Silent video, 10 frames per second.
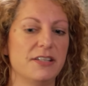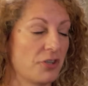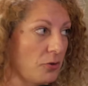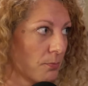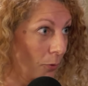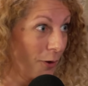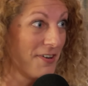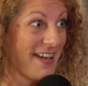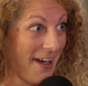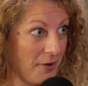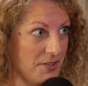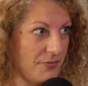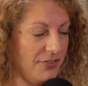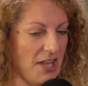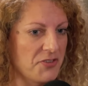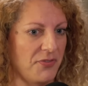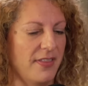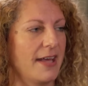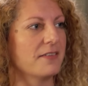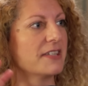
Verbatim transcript: These are important areas of philosophy that